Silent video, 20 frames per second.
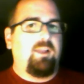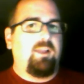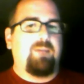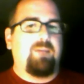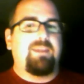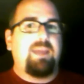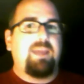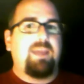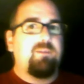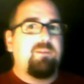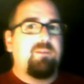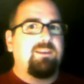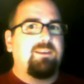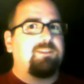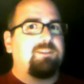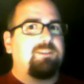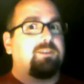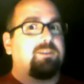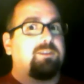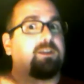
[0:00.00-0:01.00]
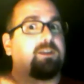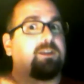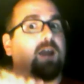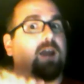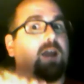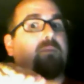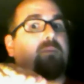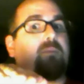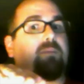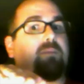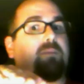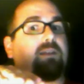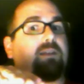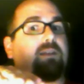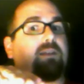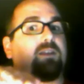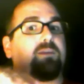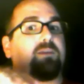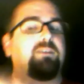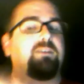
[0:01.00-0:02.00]
And the camera's actually looking up at me a little
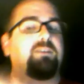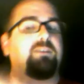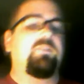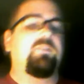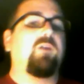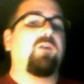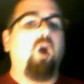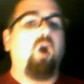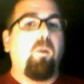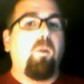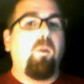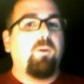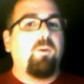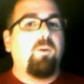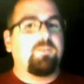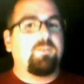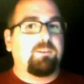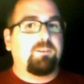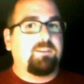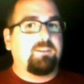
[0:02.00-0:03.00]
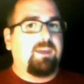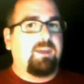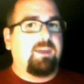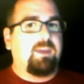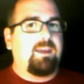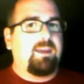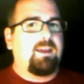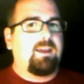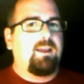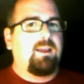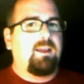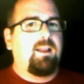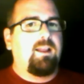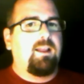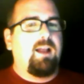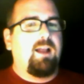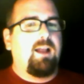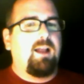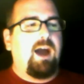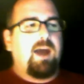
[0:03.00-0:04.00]
bit. So it almost looks like
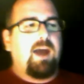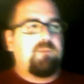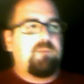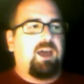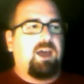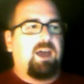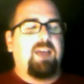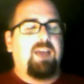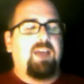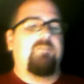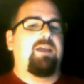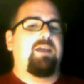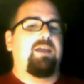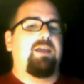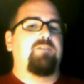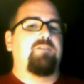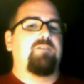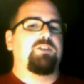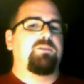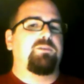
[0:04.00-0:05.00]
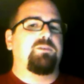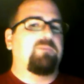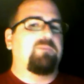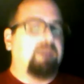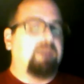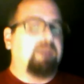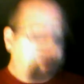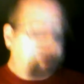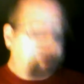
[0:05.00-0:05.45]
I'm the height of an average human being.